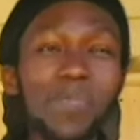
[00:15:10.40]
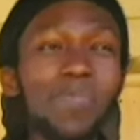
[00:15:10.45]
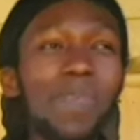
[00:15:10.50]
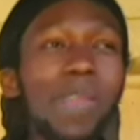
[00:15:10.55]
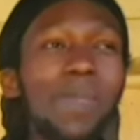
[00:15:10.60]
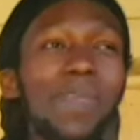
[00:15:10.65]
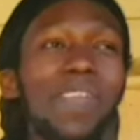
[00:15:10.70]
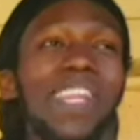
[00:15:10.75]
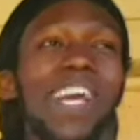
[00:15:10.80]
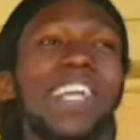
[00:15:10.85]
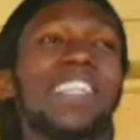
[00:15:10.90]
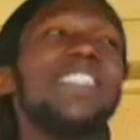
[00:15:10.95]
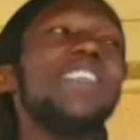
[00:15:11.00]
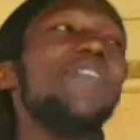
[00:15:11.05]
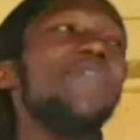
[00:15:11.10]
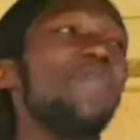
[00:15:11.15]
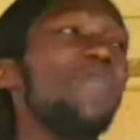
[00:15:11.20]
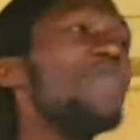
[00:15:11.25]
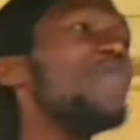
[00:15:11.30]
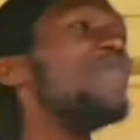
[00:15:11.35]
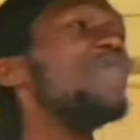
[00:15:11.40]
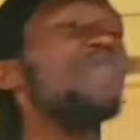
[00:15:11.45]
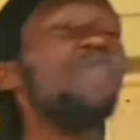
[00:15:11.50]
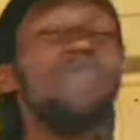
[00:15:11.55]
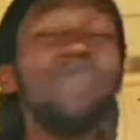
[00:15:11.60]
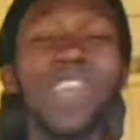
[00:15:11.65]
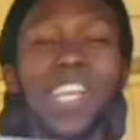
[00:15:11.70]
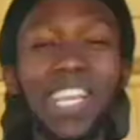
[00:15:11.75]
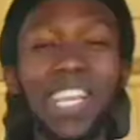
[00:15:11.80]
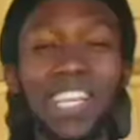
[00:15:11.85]
maybe not the
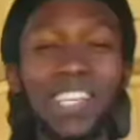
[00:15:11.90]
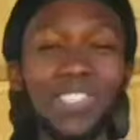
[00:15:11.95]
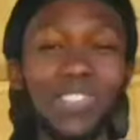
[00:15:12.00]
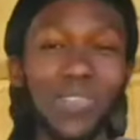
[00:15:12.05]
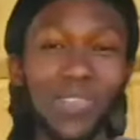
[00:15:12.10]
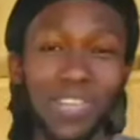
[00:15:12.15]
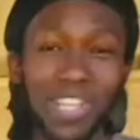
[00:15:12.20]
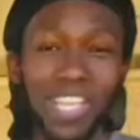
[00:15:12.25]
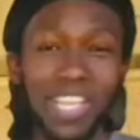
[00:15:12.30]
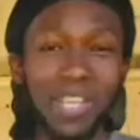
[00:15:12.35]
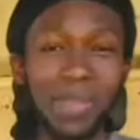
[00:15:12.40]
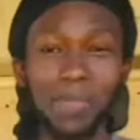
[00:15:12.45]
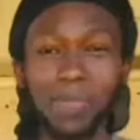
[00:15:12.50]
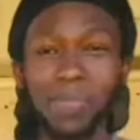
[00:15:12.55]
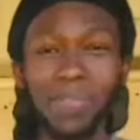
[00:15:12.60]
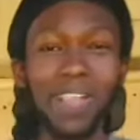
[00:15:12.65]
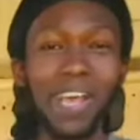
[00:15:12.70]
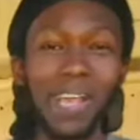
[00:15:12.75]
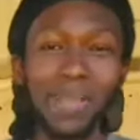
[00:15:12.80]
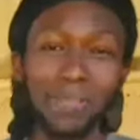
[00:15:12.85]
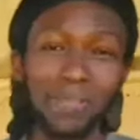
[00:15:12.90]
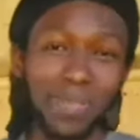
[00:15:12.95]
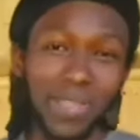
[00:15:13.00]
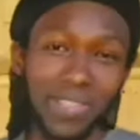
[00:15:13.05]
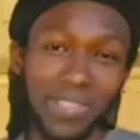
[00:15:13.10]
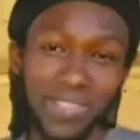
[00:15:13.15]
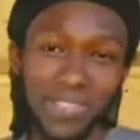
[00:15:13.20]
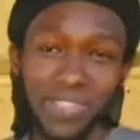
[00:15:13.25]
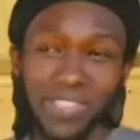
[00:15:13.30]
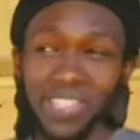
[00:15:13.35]
biggest or like a
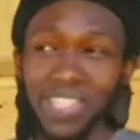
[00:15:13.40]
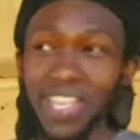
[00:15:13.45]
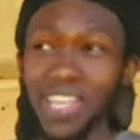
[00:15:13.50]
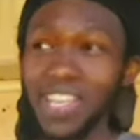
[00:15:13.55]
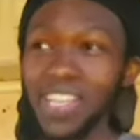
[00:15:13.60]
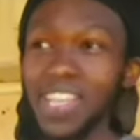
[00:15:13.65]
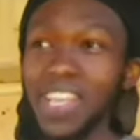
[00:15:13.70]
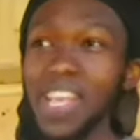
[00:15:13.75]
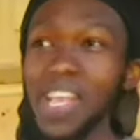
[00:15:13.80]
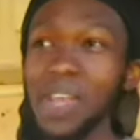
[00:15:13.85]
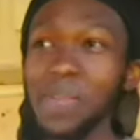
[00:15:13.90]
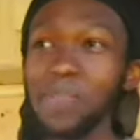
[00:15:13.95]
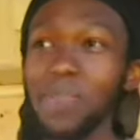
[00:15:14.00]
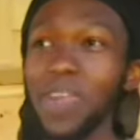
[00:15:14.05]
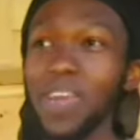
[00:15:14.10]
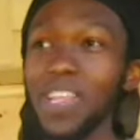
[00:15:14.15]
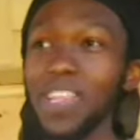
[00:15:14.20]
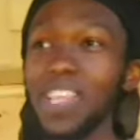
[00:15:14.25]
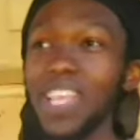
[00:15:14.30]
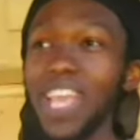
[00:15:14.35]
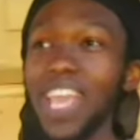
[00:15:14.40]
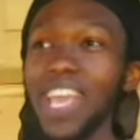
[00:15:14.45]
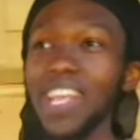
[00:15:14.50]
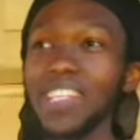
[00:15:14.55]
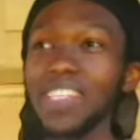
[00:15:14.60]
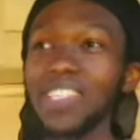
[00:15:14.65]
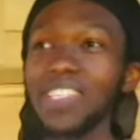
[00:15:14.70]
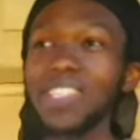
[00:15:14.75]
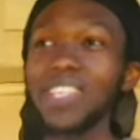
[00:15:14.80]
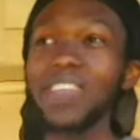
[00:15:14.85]
blockbuster thing, but
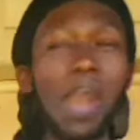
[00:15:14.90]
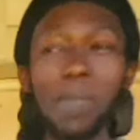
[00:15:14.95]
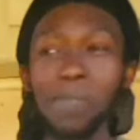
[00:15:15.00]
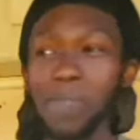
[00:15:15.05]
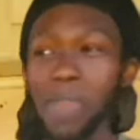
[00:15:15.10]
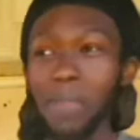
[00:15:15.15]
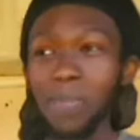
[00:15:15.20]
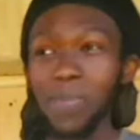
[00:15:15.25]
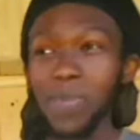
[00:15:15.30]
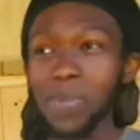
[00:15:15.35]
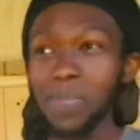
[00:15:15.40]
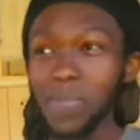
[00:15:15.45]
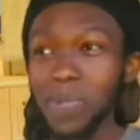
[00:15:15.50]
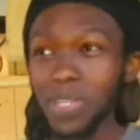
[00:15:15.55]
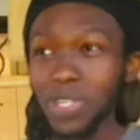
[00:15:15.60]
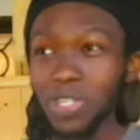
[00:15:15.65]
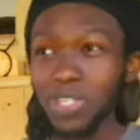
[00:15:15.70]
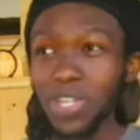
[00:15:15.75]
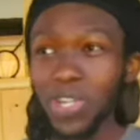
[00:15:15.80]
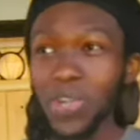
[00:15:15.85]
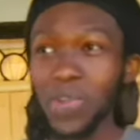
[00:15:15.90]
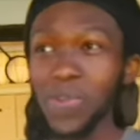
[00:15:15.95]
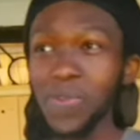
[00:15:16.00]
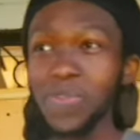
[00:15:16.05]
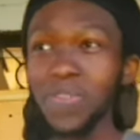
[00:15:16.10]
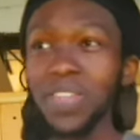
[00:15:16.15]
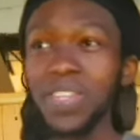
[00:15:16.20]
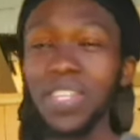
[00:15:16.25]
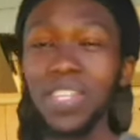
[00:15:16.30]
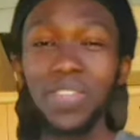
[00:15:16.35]
it's a memorable
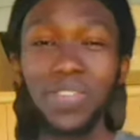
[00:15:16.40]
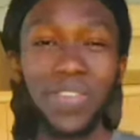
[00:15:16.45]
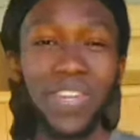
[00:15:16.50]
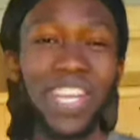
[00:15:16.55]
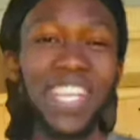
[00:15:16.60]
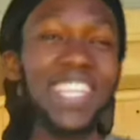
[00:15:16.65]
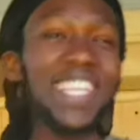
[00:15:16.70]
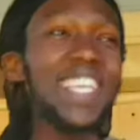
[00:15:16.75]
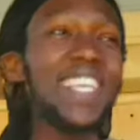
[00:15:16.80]
show, right?